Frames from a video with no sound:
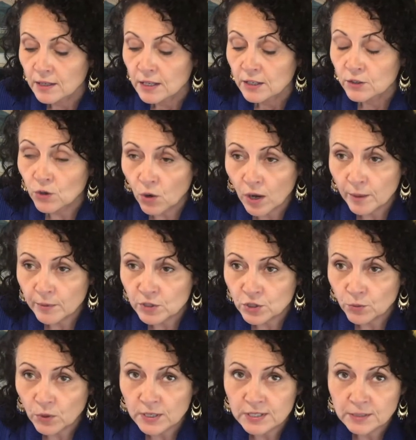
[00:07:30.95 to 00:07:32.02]
know how much you
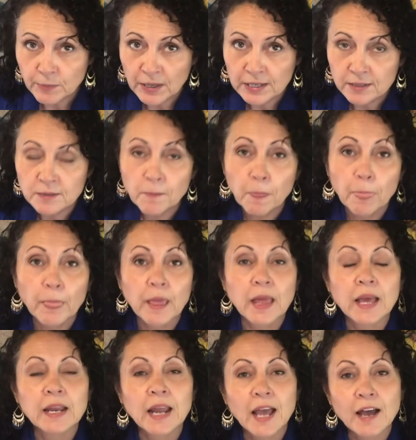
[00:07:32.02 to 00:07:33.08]
want to spend
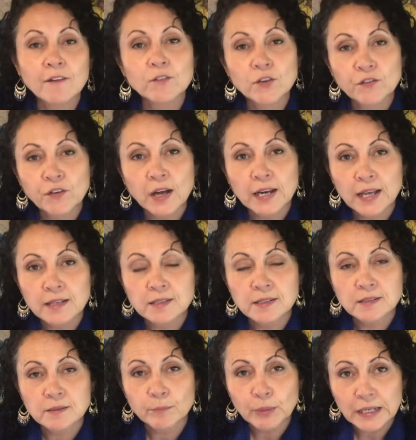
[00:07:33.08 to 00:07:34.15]
and have your
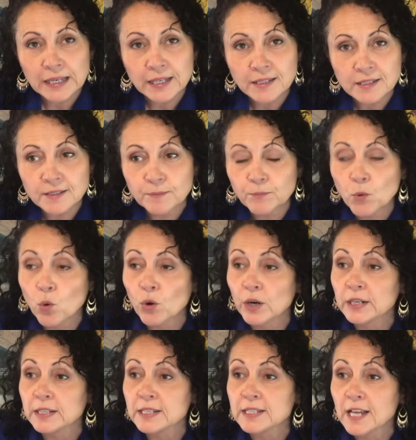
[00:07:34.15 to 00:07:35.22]
finances in place, or
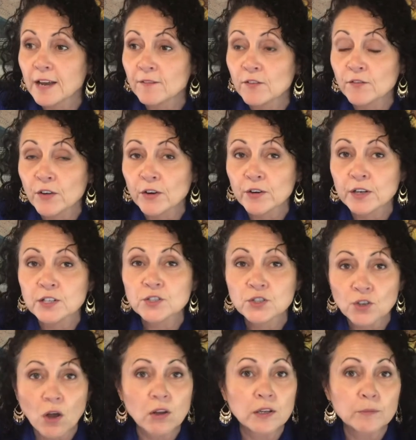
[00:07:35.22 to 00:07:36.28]
at least have a very
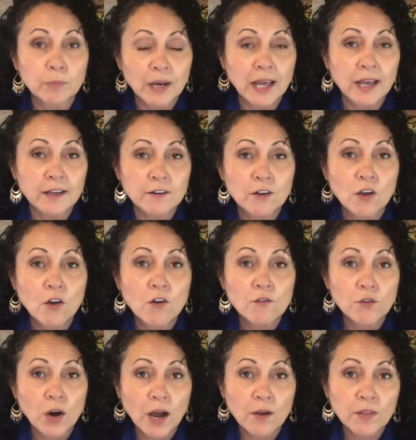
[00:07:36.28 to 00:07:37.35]
solid plan
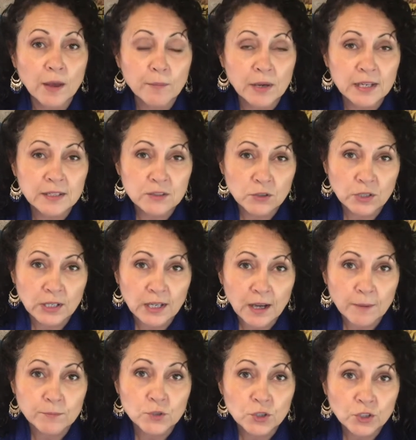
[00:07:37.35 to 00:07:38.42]
for how that money is going to
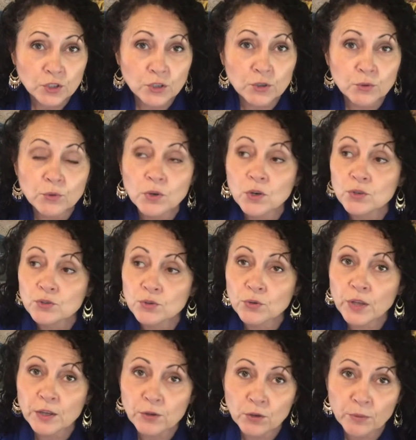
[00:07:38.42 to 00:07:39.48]
come to you so
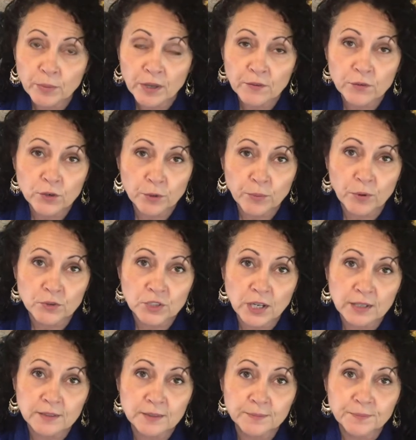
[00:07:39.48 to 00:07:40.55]
that you can pay for your
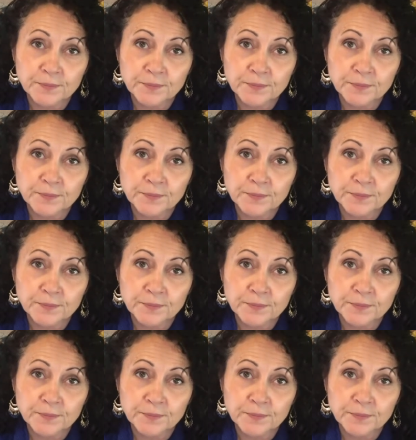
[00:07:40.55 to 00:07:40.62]
project.